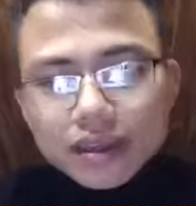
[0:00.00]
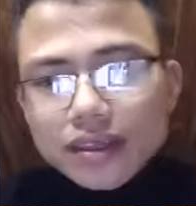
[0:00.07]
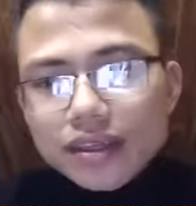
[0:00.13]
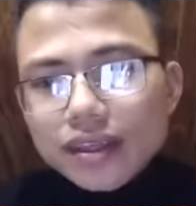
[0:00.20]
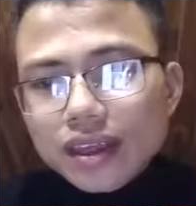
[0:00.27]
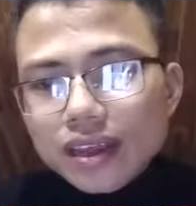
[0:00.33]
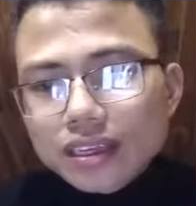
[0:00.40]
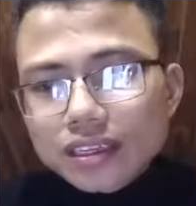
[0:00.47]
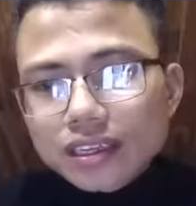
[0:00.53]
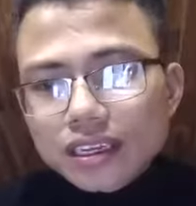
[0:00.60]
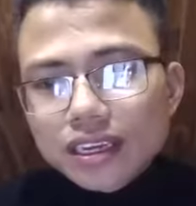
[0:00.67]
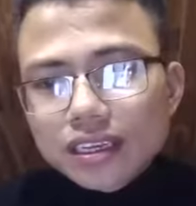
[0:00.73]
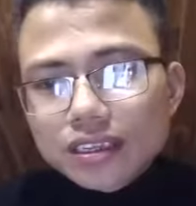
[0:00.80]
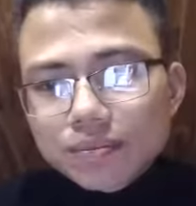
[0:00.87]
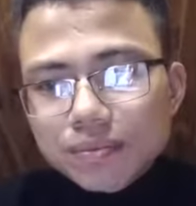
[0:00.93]
I think
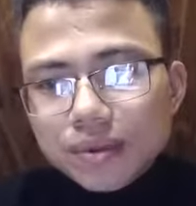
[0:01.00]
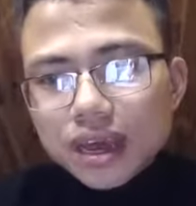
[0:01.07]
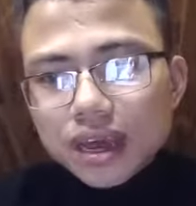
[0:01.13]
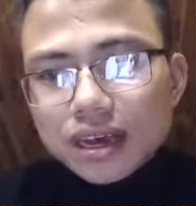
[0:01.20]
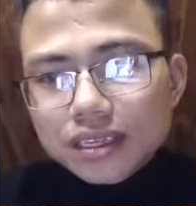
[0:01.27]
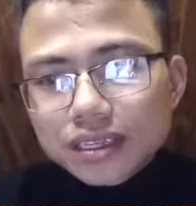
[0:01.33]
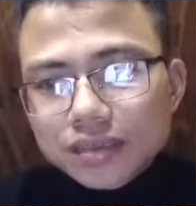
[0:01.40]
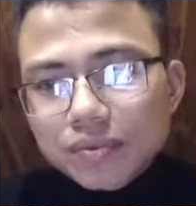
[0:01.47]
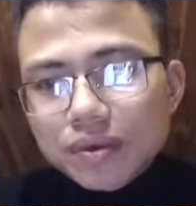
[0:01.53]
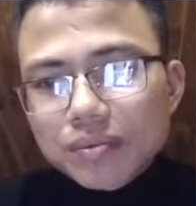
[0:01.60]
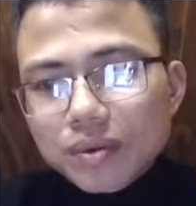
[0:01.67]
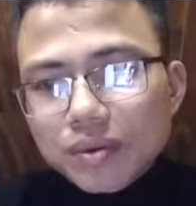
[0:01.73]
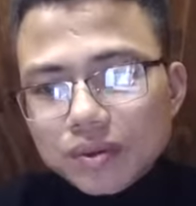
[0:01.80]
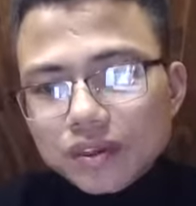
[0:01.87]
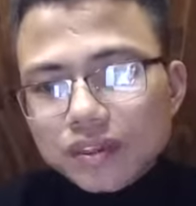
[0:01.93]
it's because
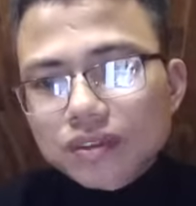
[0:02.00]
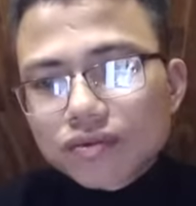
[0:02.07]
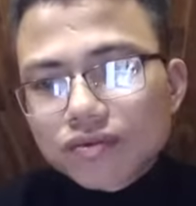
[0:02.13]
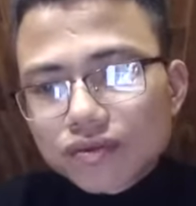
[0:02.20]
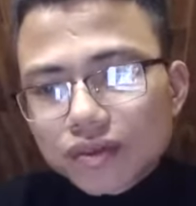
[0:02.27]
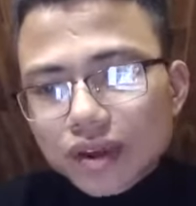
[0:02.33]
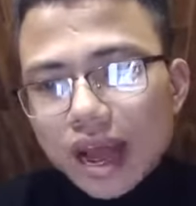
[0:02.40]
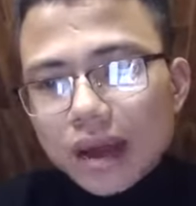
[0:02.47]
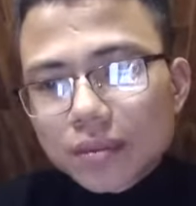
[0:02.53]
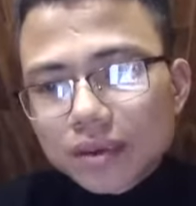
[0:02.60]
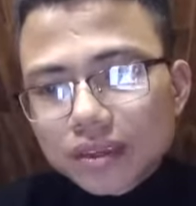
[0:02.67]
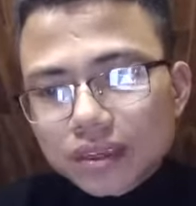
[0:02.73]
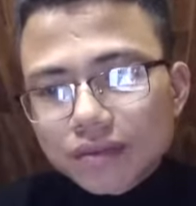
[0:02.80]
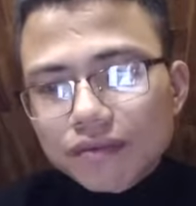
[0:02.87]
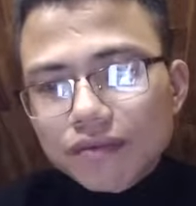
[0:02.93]
people's
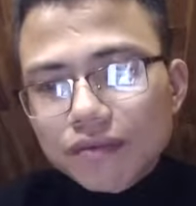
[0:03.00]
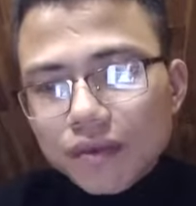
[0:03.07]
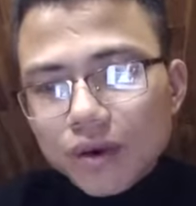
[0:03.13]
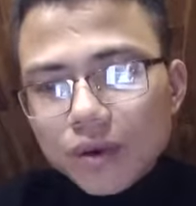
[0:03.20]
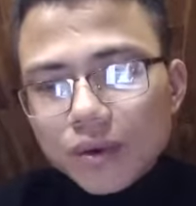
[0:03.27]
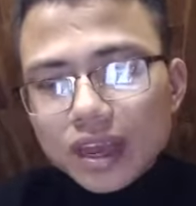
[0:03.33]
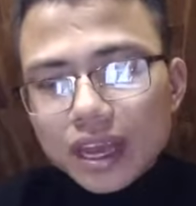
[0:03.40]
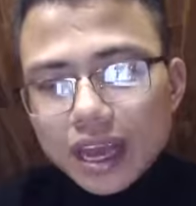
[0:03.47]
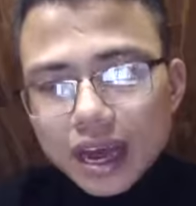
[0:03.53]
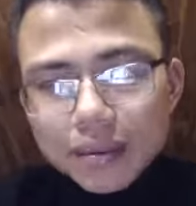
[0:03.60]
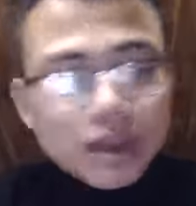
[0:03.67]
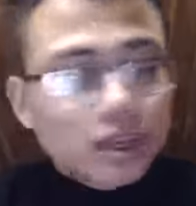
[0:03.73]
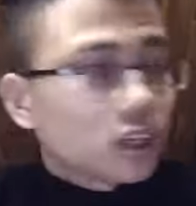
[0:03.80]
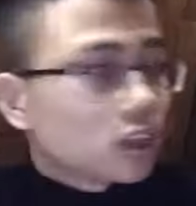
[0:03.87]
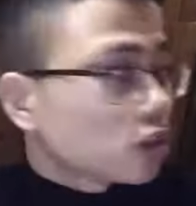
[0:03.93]
habits of throwing
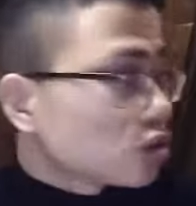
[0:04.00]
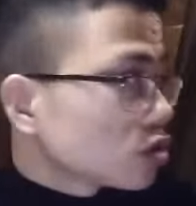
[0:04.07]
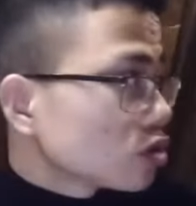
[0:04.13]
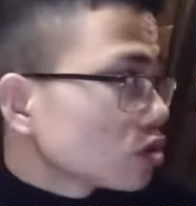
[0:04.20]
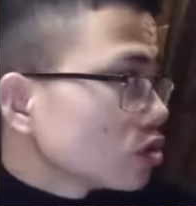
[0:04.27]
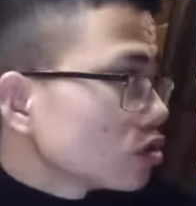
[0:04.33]
garbage.